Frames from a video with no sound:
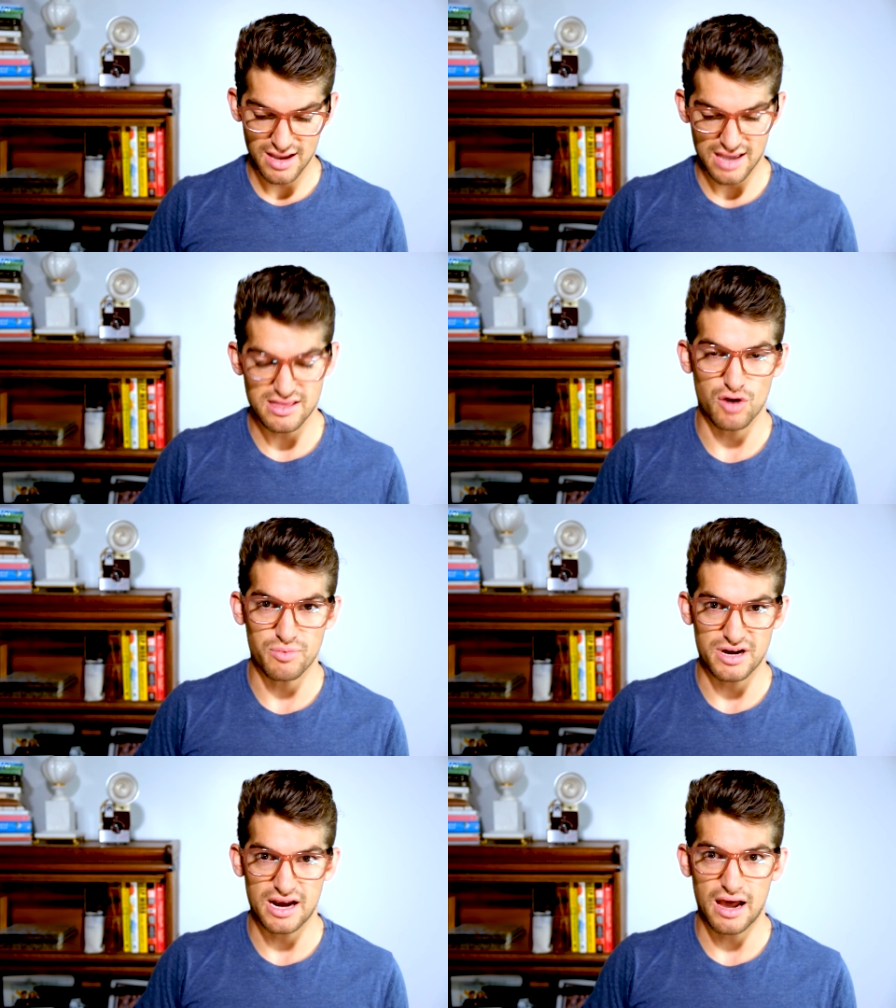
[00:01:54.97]
and then
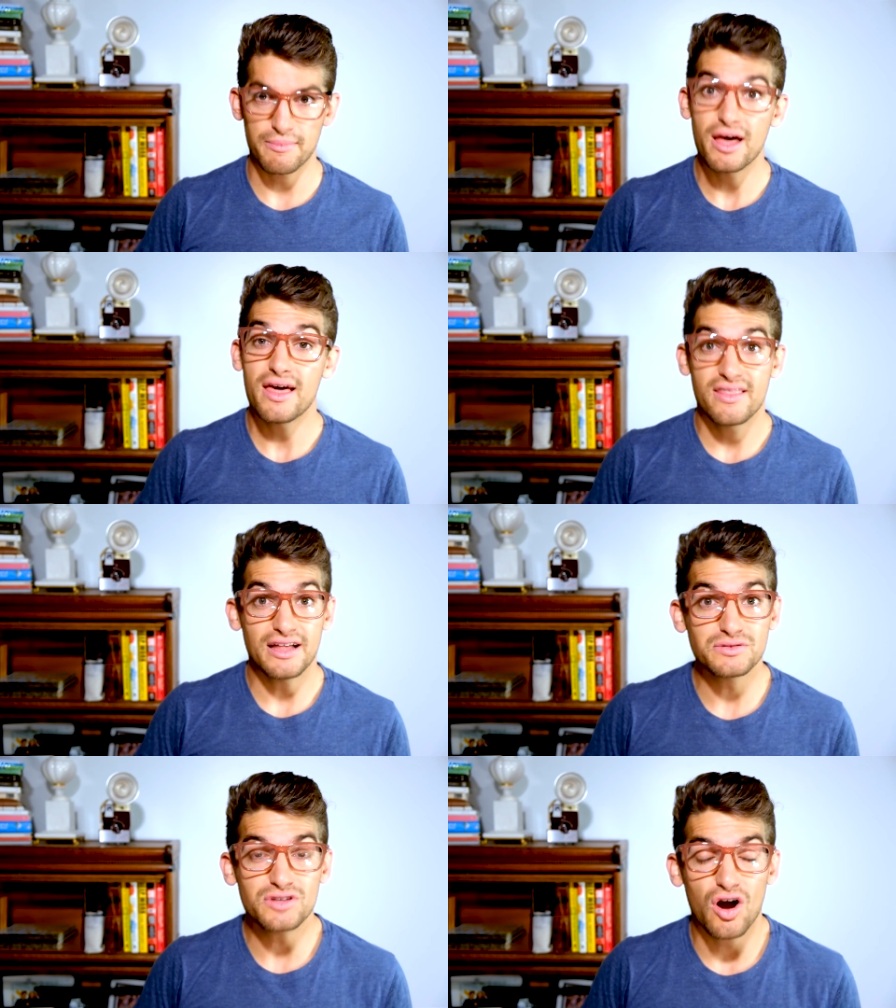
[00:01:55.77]
opening it up.
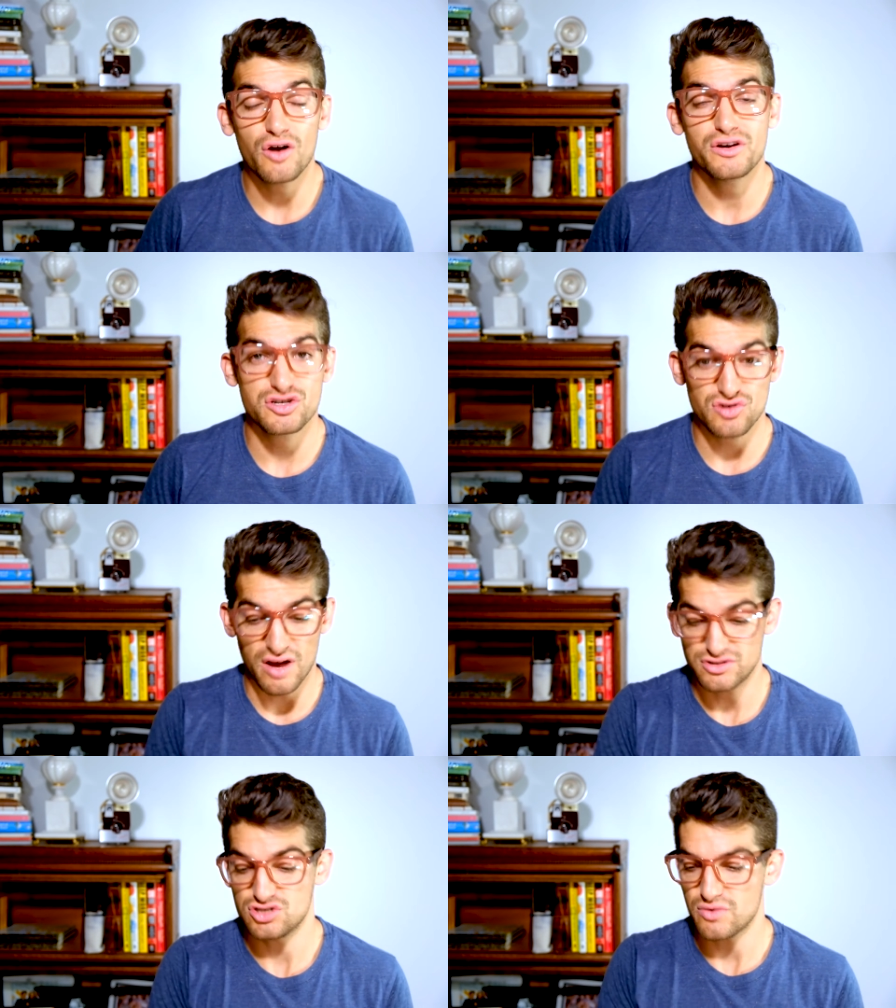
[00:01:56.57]
That's what the hard disk
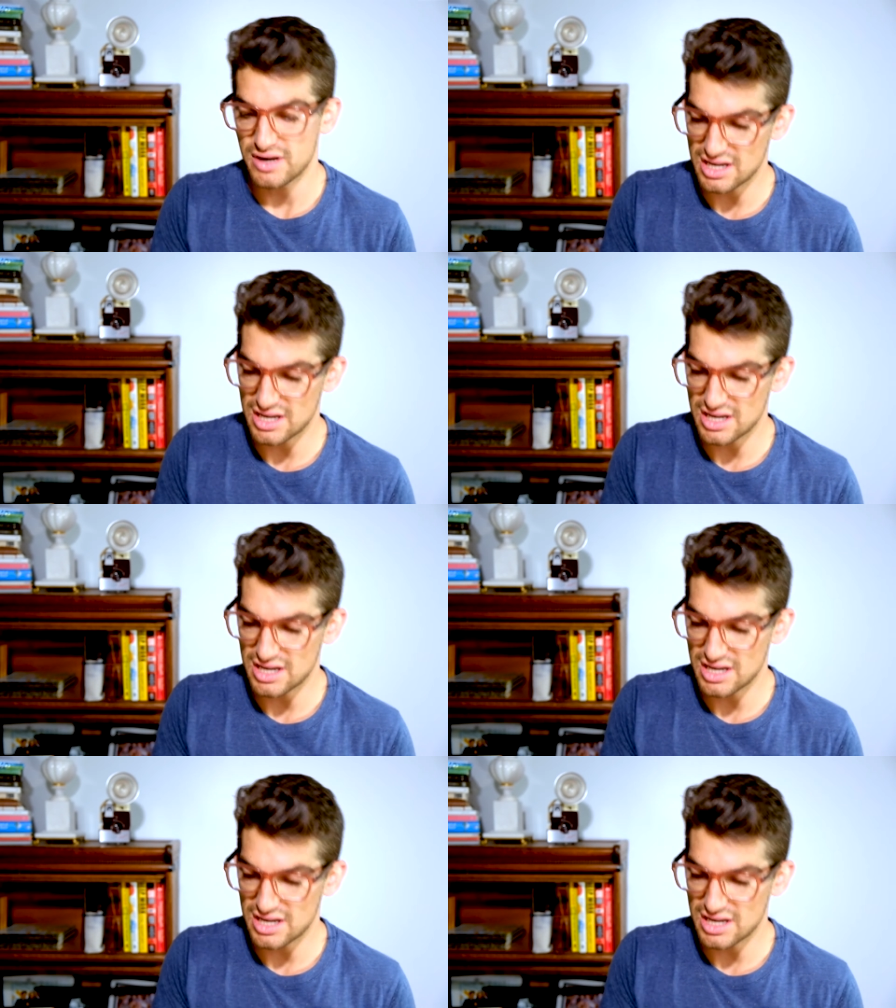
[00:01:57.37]
drive is doing.